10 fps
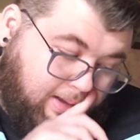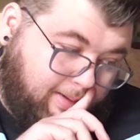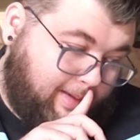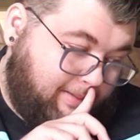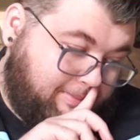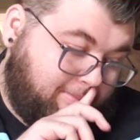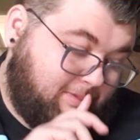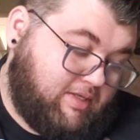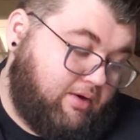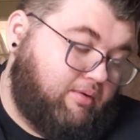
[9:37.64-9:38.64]
Okay,
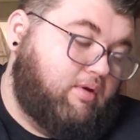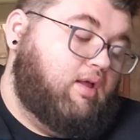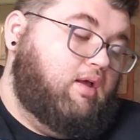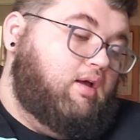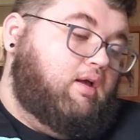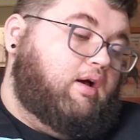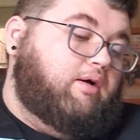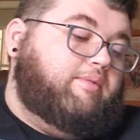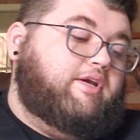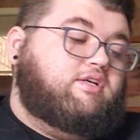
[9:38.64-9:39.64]
so
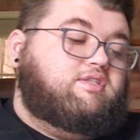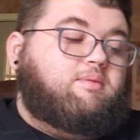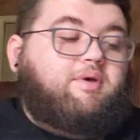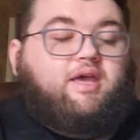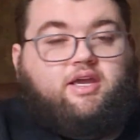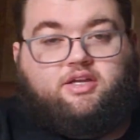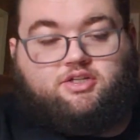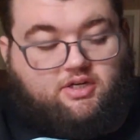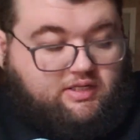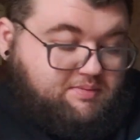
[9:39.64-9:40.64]
here's the
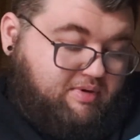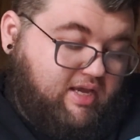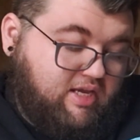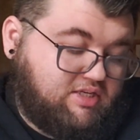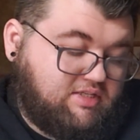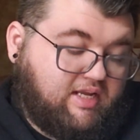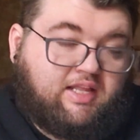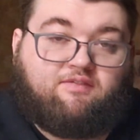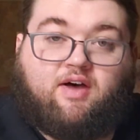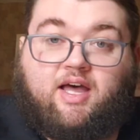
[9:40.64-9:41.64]
page. It's page
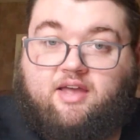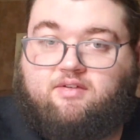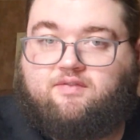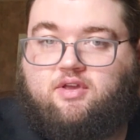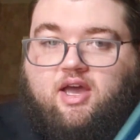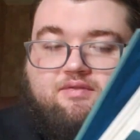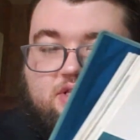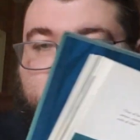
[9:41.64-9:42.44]
95 if you have